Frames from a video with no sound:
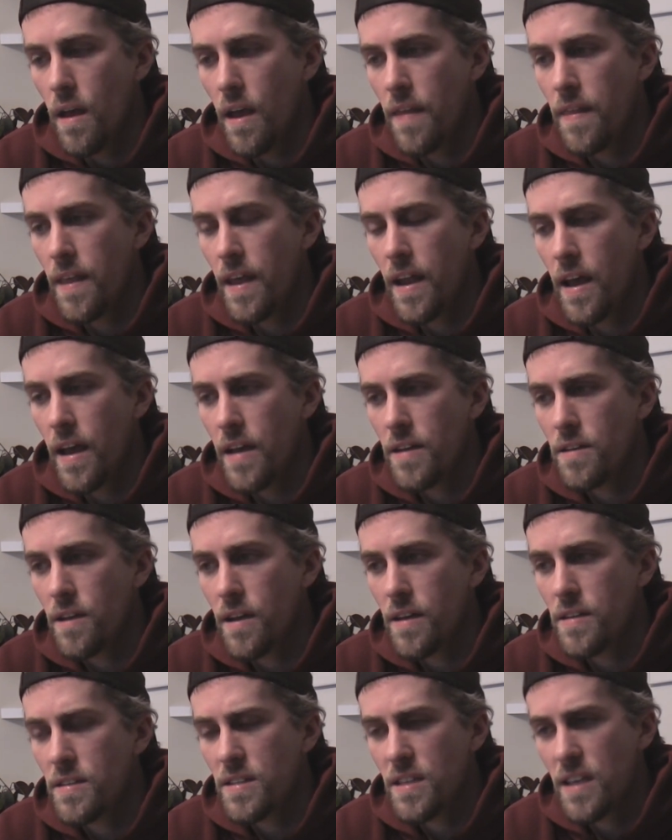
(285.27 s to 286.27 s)
And then I,
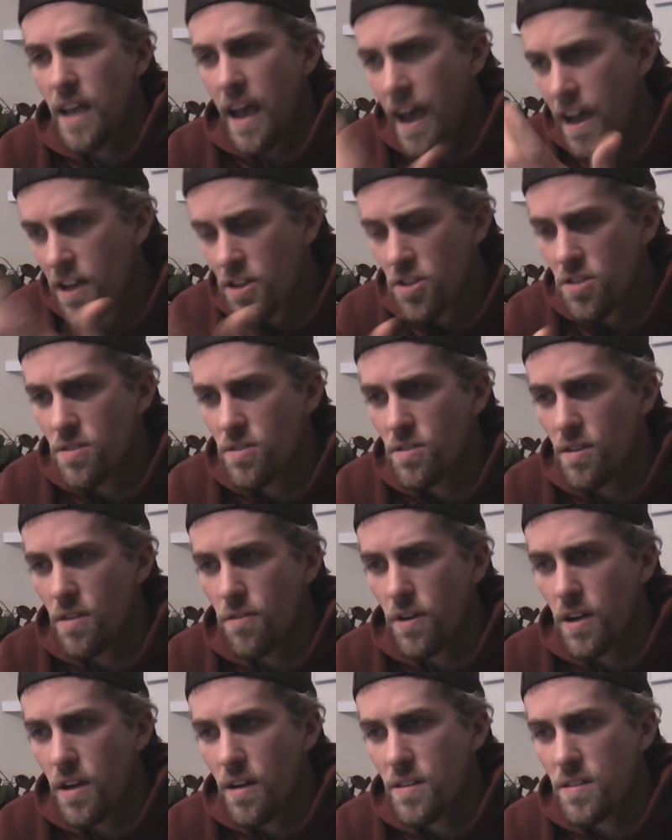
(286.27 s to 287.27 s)
I see Ashens
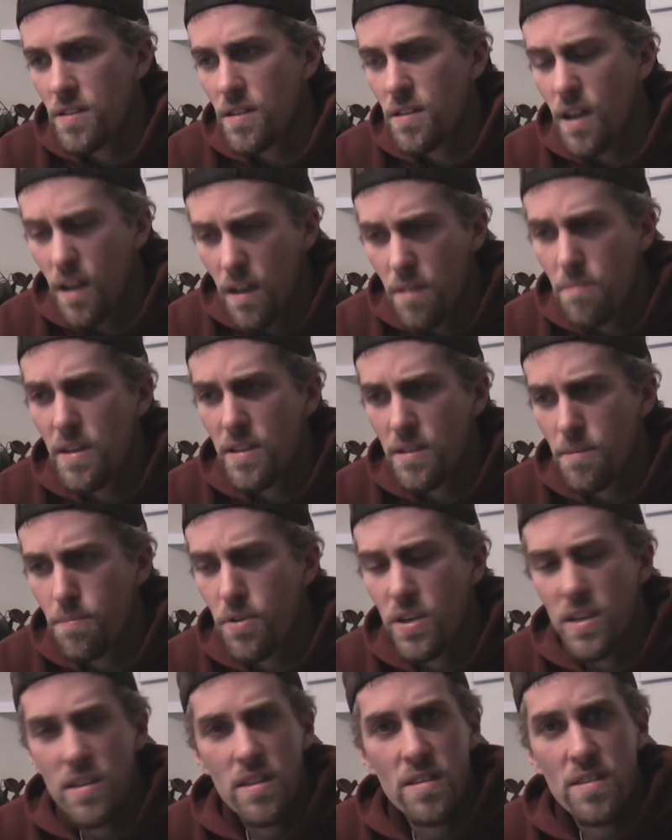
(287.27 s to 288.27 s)
over here. I said, yeah, he makes a
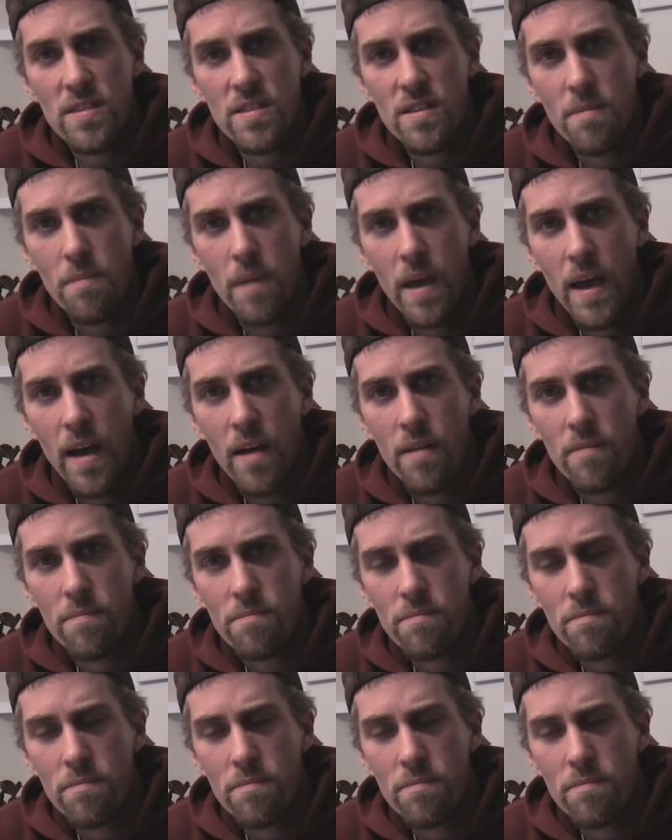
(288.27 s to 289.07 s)
pretty decent amount.